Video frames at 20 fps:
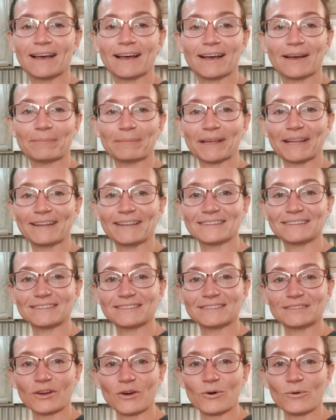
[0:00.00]
and
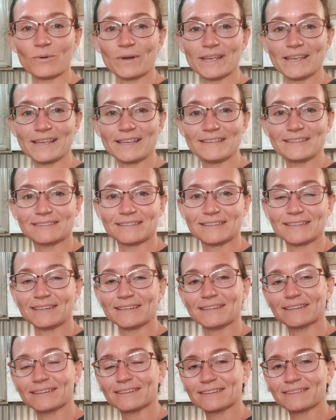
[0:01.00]
it's so
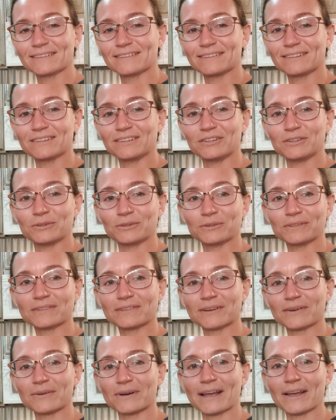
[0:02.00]
easy to do.
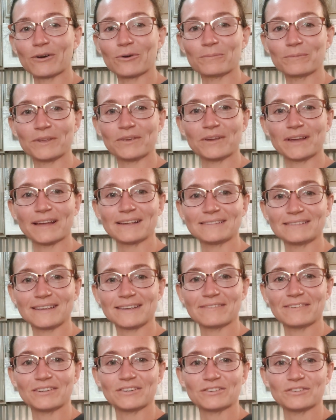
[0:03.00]
So I hope that you guys
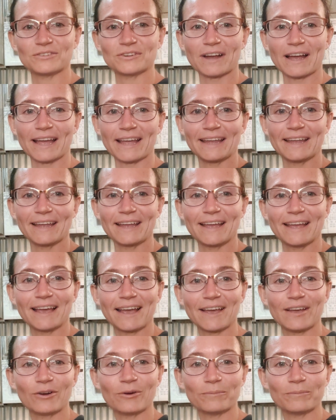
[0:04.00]
give it a try.
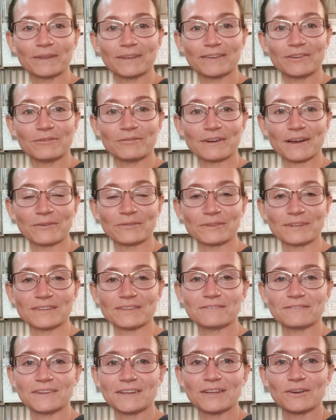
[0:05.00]
I hope that you found
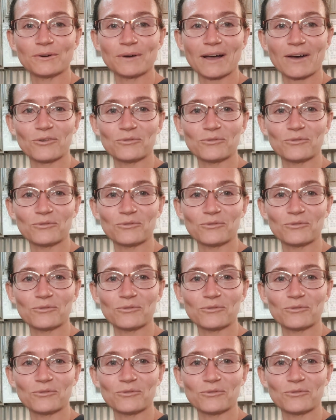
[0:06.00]
this video